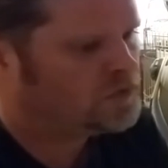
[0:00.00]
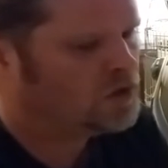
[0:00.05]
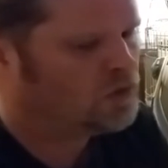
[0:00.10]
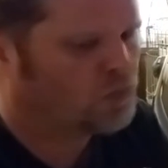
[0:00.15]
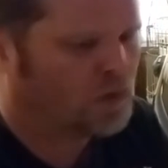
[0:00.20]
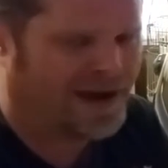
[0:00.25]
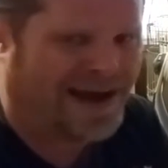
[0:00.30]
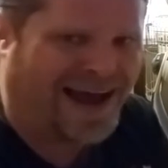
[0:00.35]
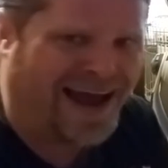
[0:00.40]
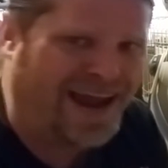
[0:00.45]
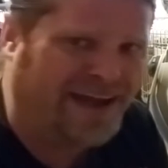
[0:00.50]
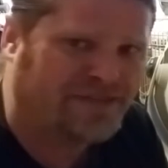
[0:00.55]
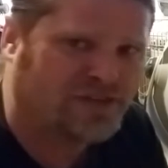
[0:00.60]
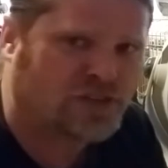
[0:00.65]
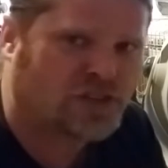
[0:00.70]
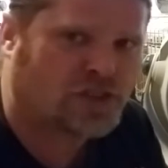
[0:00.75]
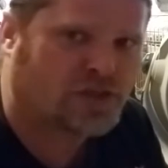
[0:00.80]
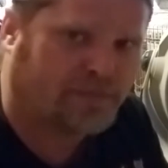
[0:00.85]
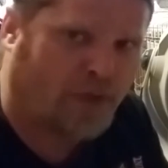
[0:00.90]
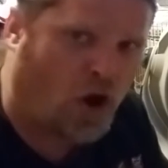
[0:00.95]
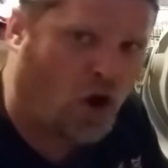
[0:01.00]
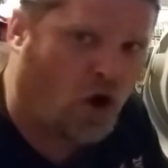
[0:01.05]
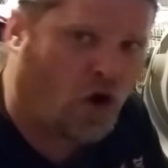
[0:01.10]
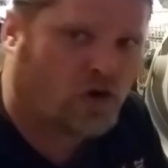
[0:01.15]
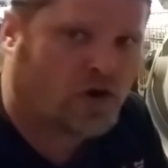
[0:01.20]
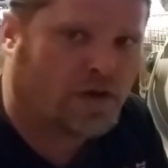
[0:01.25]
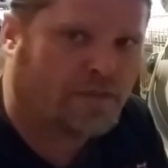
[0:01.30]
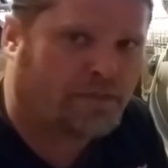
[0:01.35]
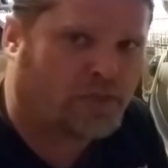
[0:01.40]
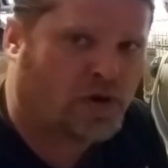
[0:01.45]
Well, I have a small
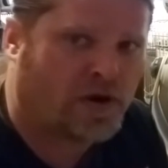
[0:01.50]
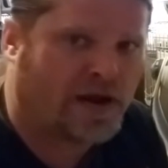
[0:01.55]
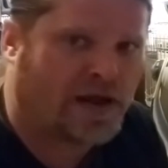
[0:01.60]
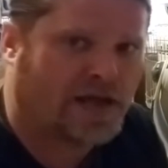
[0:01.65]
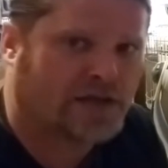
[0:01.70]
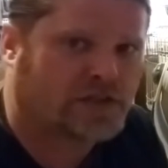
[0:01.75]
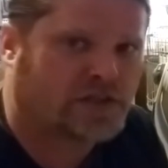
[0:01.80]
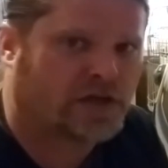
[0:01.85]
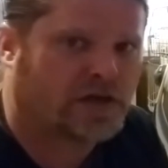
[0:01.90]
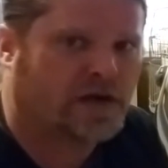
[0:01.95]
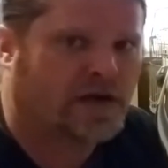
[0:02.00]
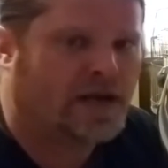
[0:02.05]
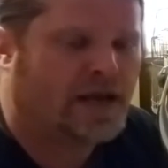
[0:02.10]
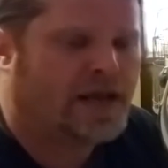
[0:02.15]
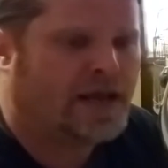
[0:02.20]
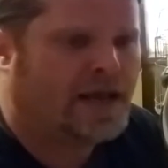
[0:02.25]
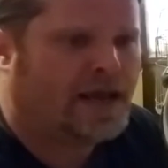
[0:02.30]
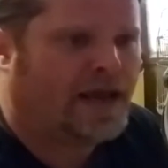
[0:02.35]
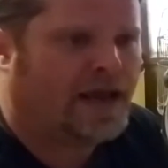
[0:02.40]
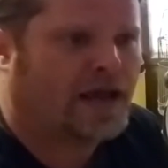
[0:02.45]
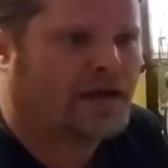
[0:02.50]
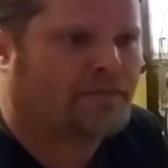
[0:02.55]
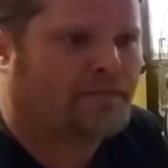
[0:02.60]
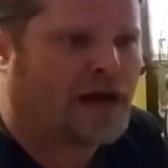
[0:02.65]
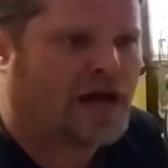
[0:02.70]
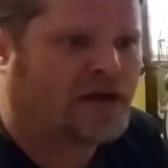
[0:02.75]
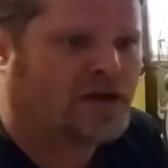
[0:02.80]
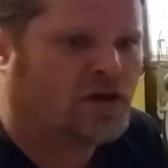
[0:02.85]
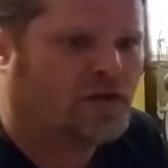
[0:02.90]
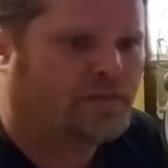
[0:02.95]
compressor, and
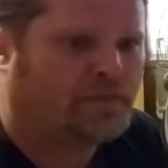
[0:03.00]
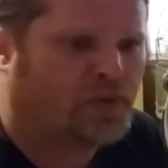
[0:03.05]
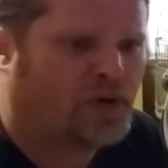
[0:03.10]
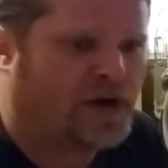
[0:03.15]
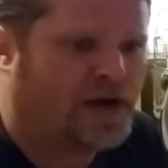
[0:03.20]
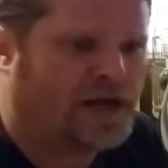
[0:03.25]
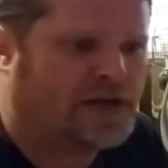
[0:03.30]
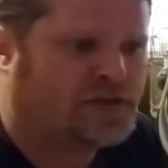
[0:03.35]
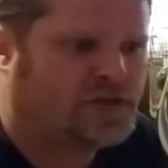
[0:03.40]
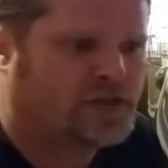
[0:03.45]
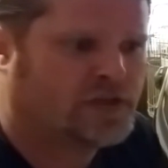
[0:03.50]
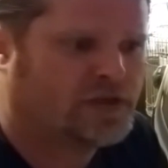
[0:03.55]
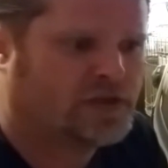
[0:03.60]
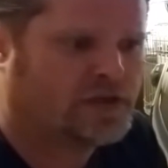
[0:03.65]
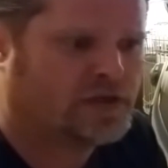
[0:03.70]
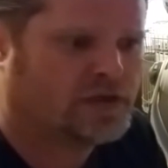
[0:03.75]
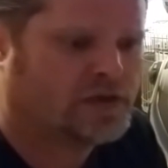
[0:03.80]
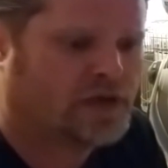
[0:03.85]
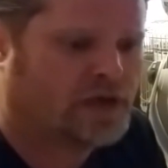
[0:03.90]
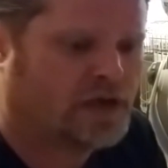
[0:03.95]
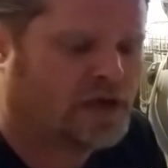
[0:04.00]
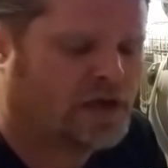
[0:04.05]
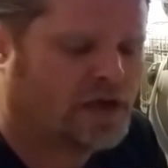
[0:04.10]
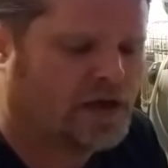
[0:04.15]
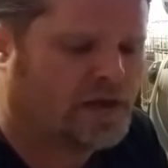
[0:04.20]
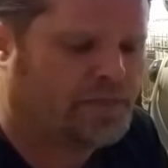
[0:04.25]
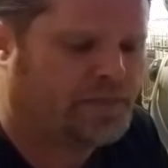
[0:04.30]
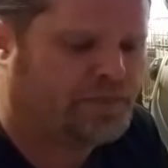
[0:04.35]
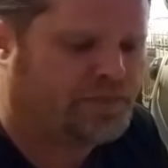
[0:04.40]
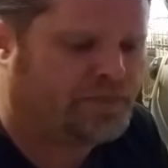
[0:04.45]
my compressor,